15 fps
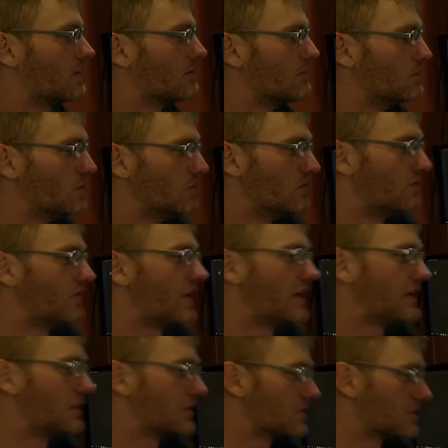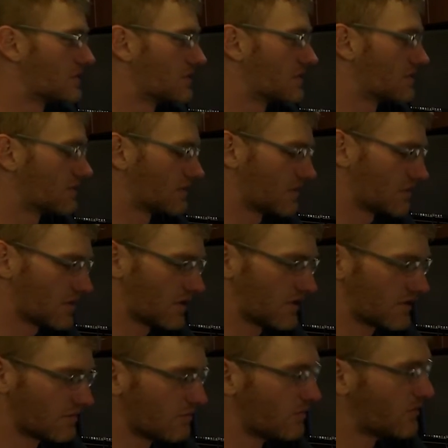move
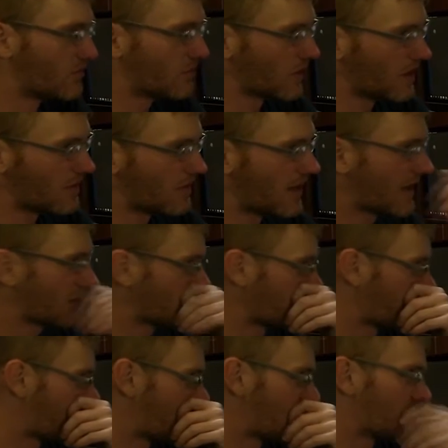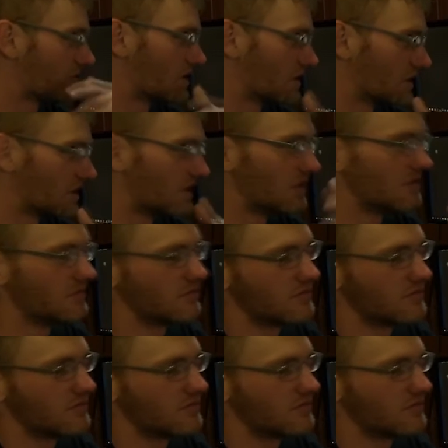move playbacks around, delete,